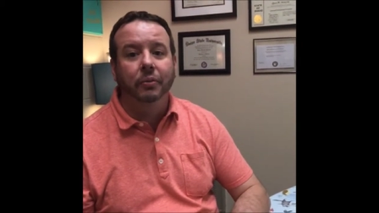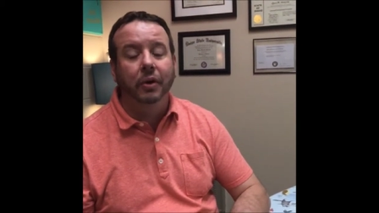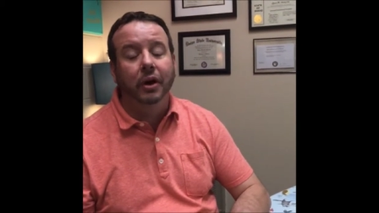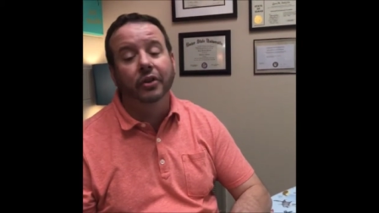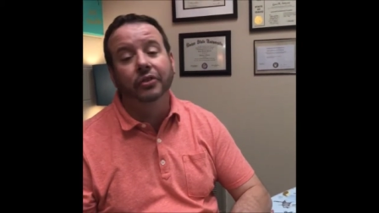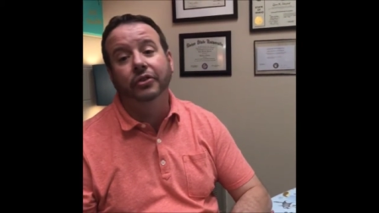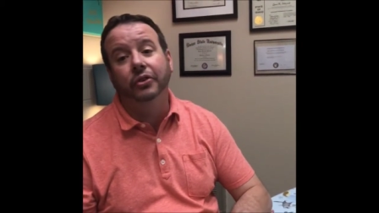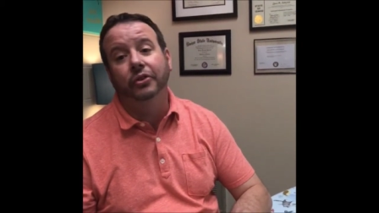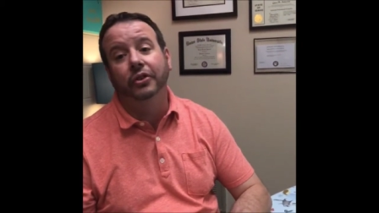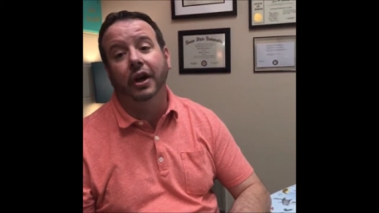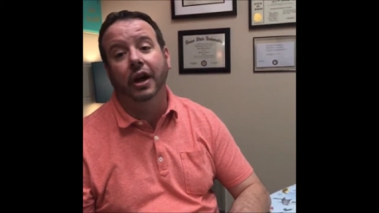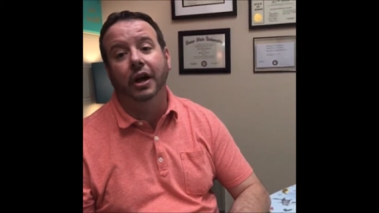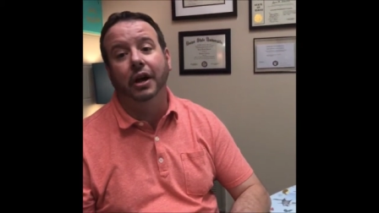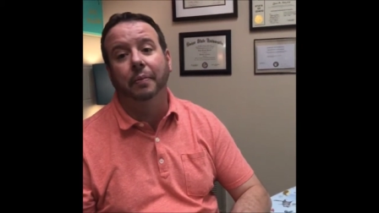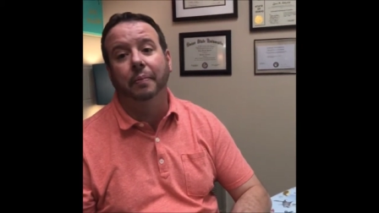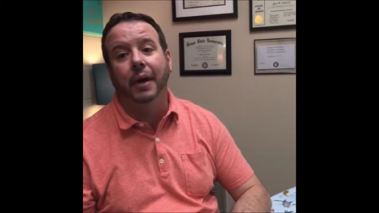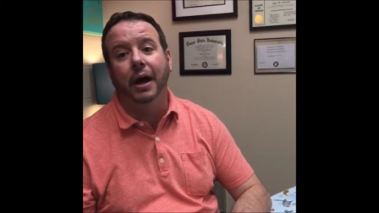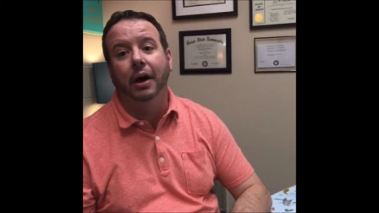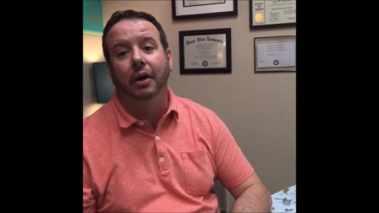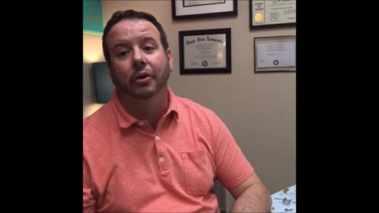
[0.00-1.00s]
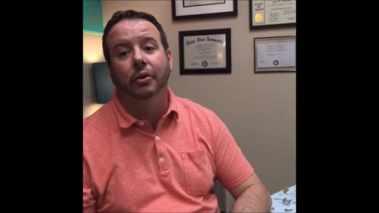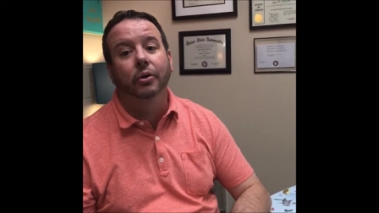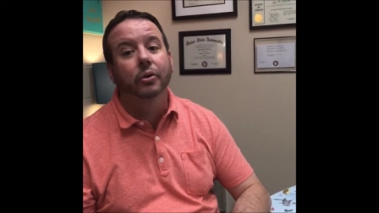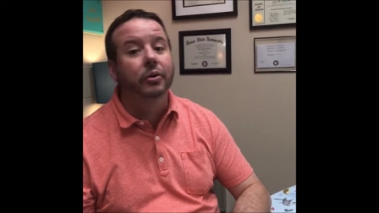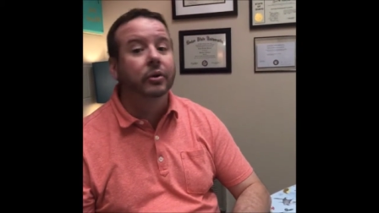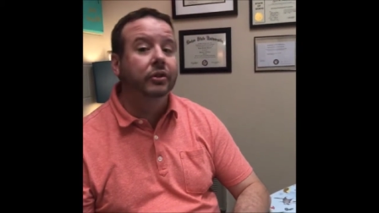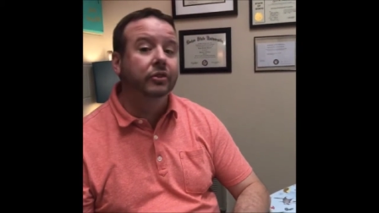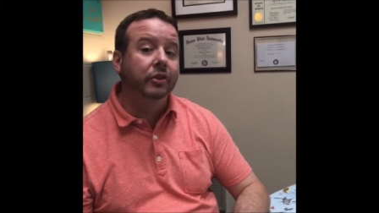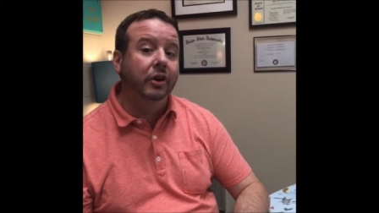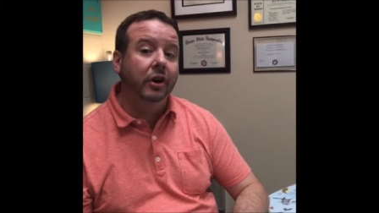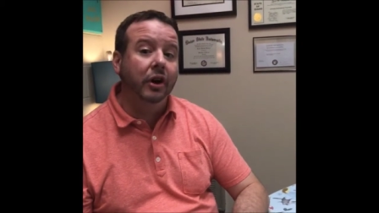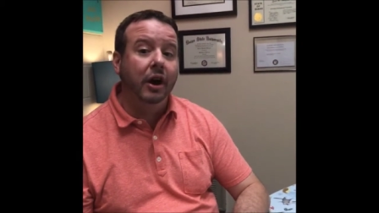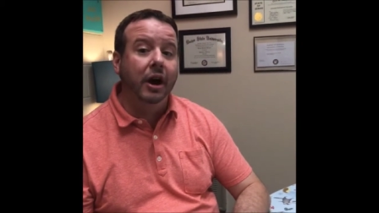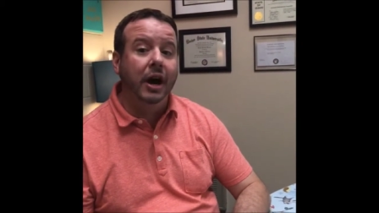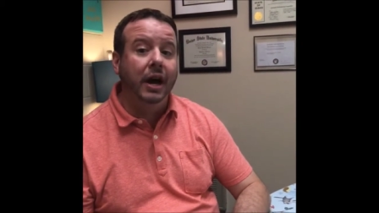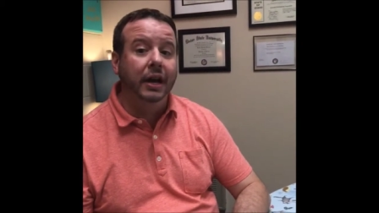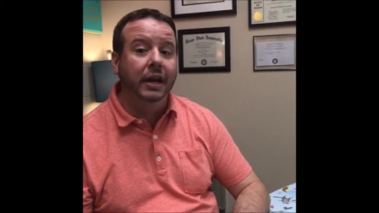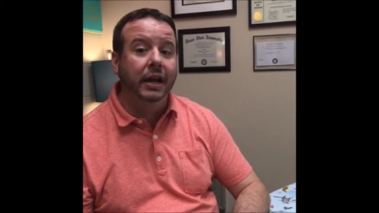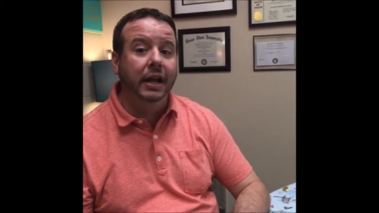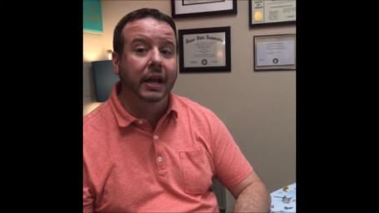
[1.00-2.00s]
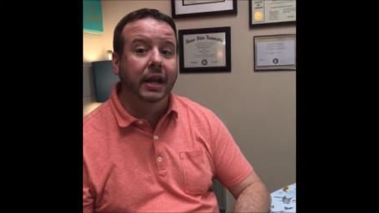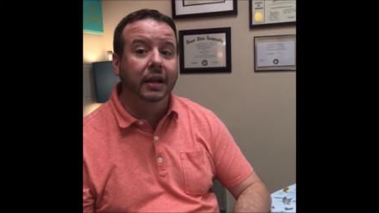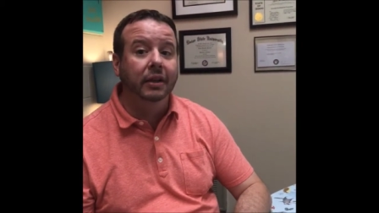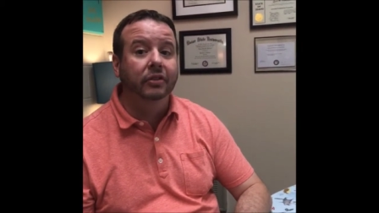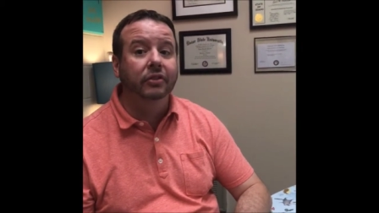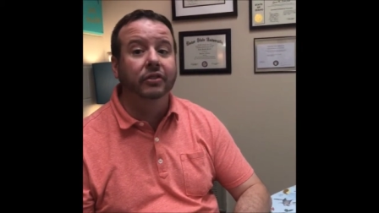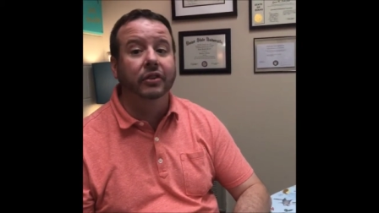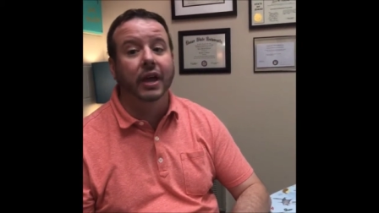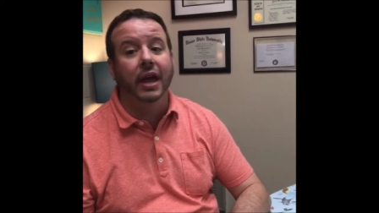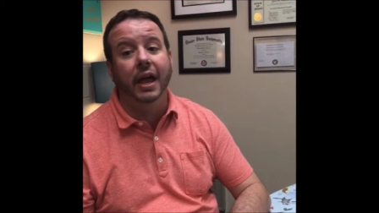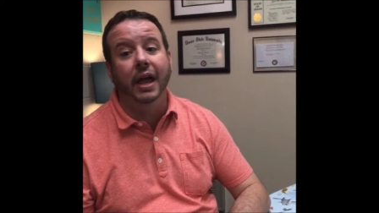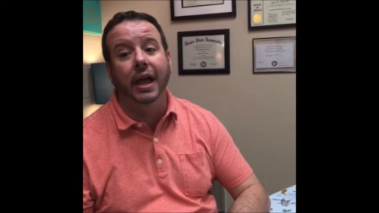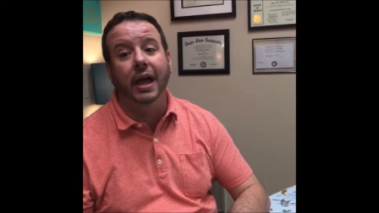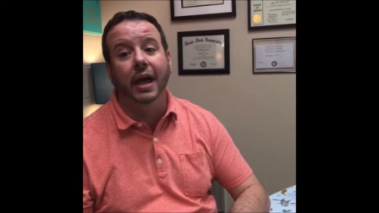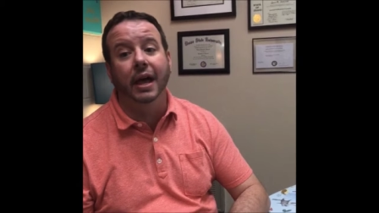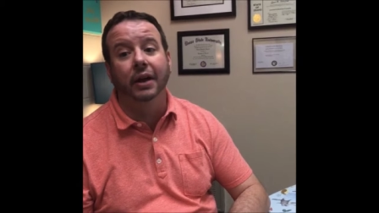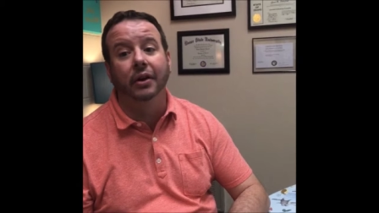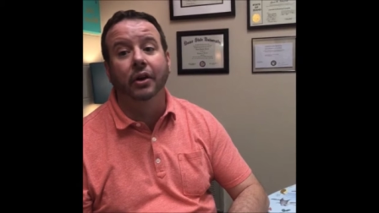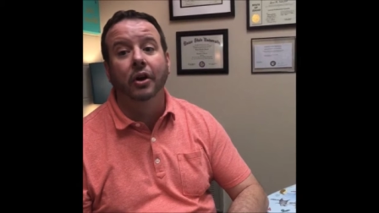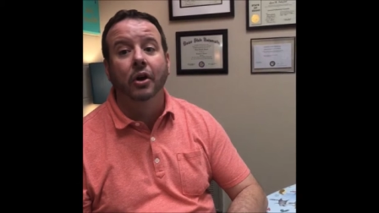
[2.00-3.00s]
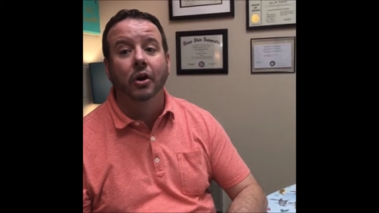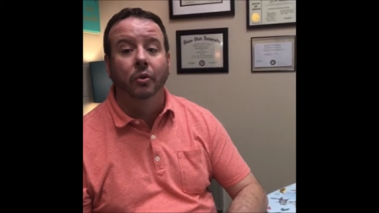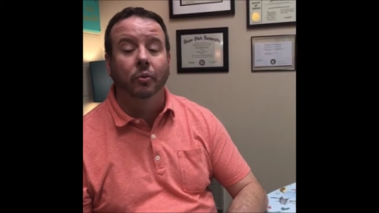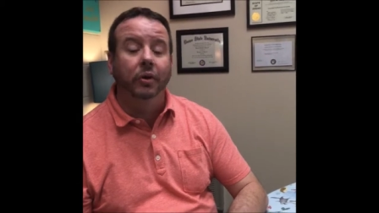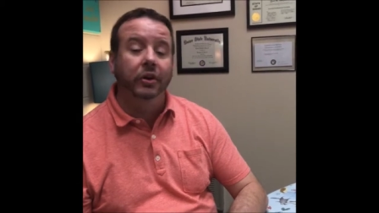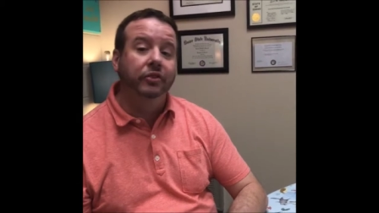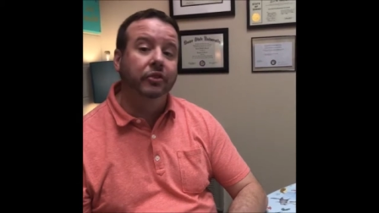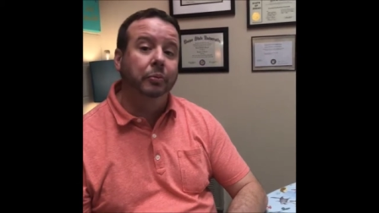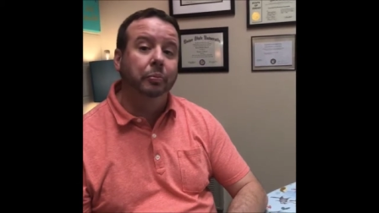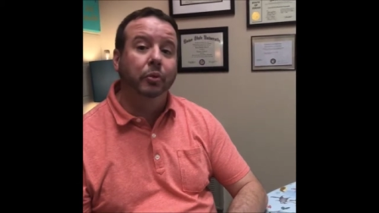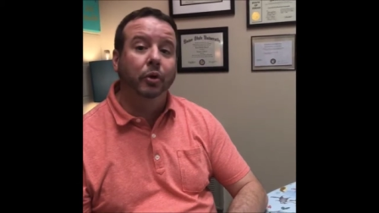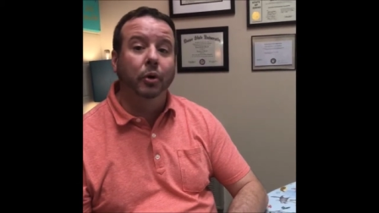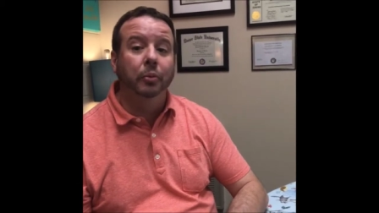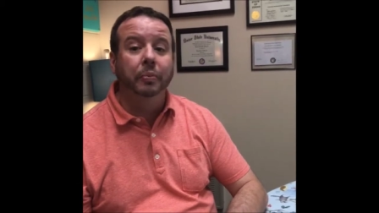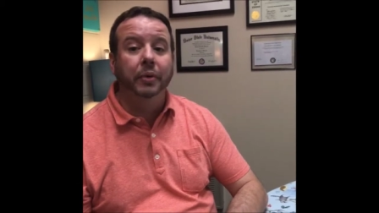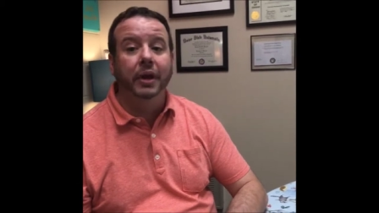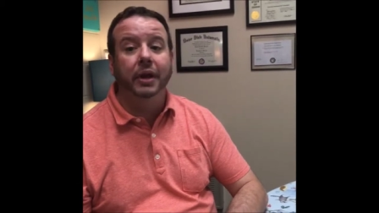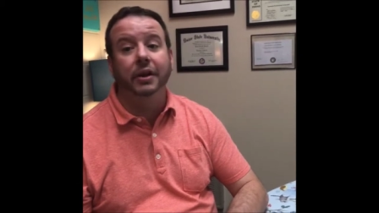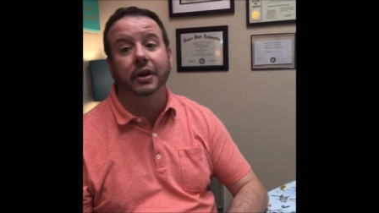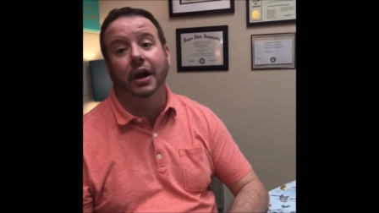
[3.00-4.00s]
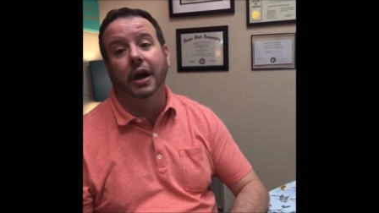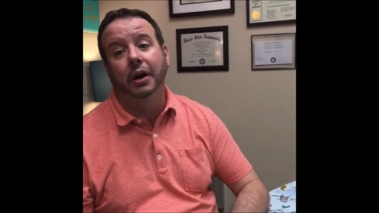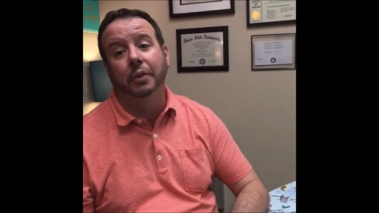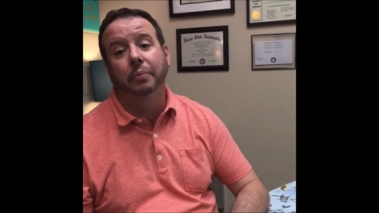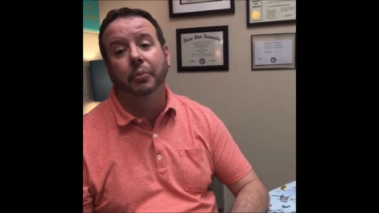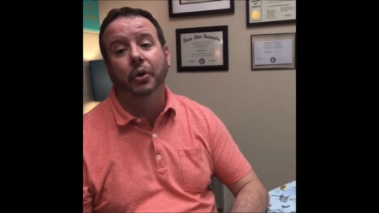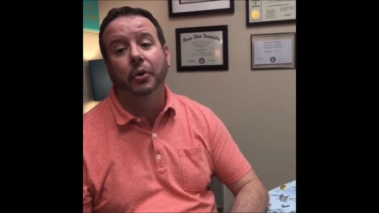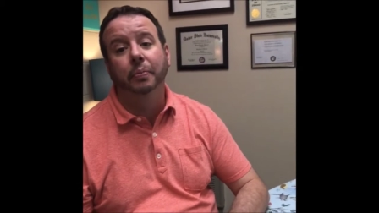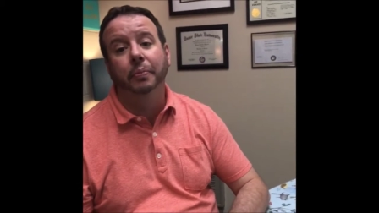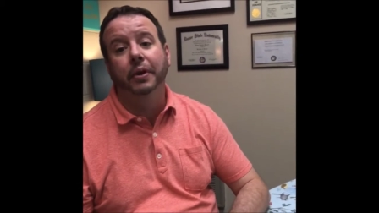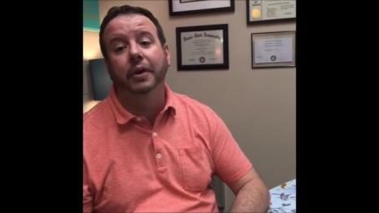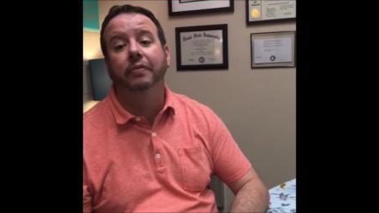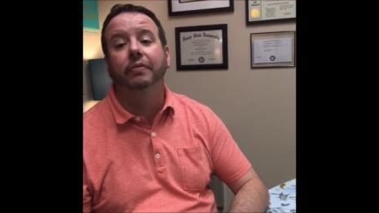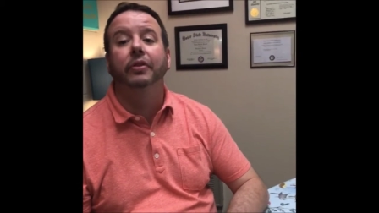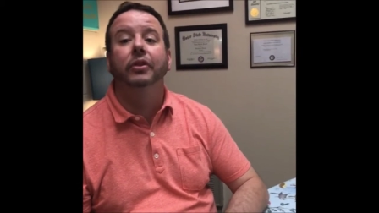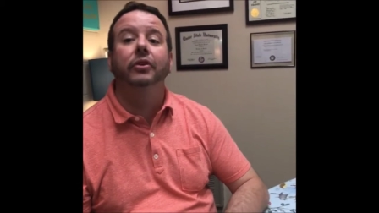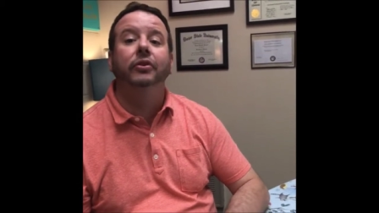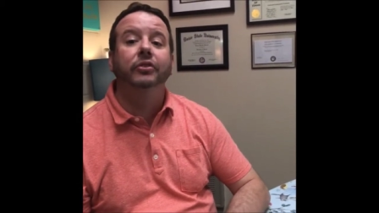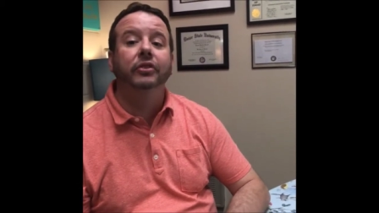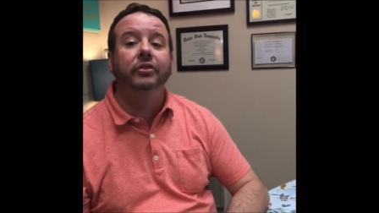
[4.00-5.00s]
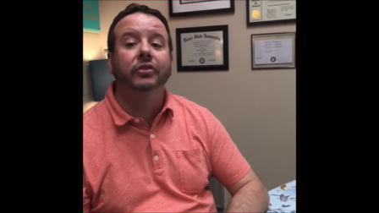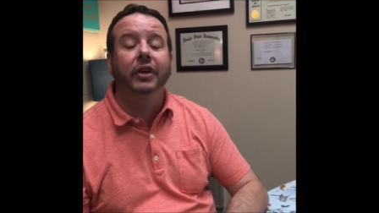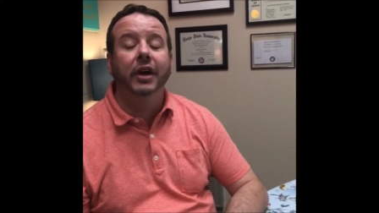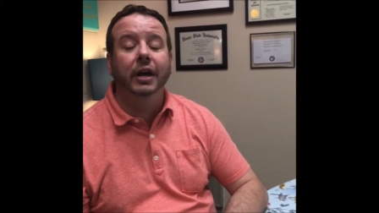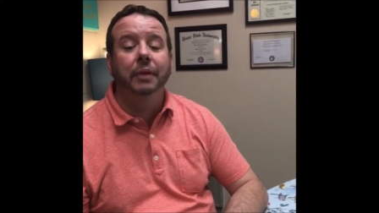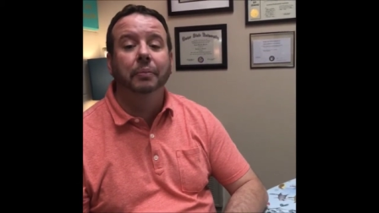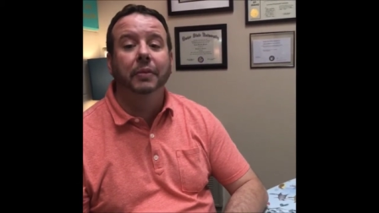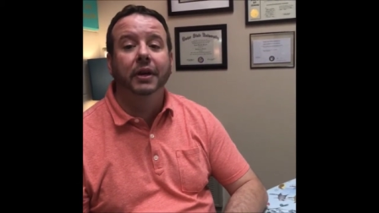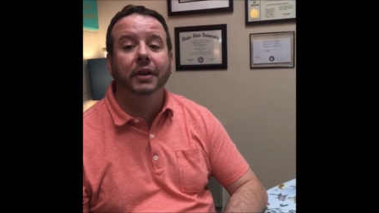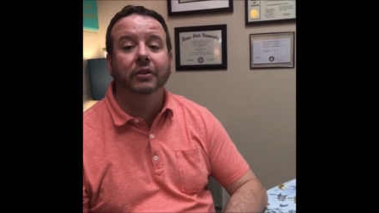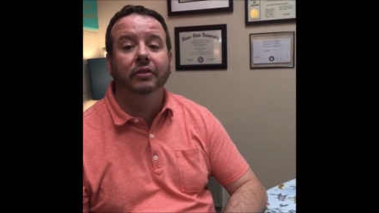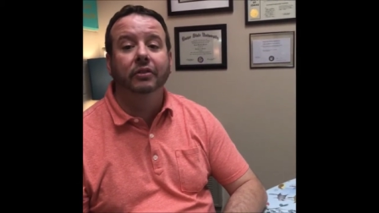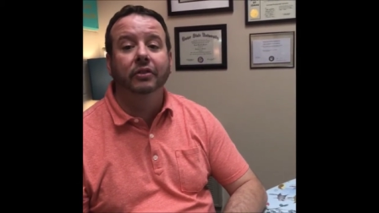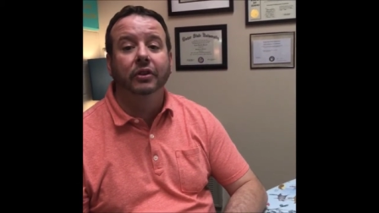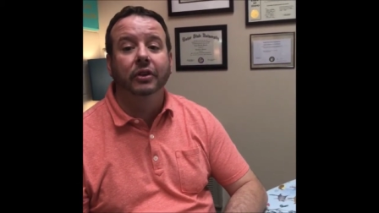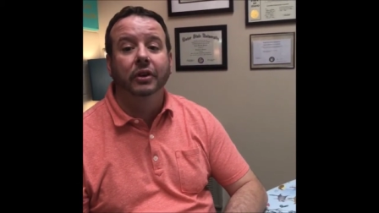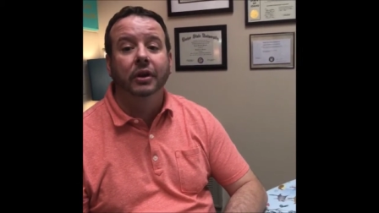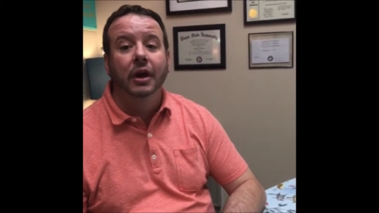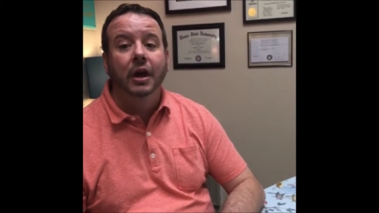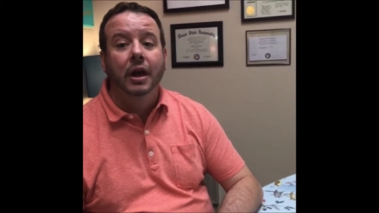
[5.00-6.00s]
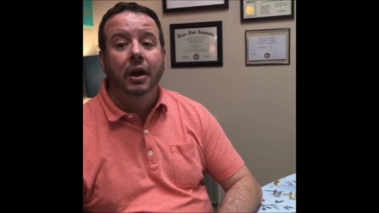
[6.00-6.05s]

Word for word: We also talk about who is our audience and what's appropriate and not appropriate for those assignments.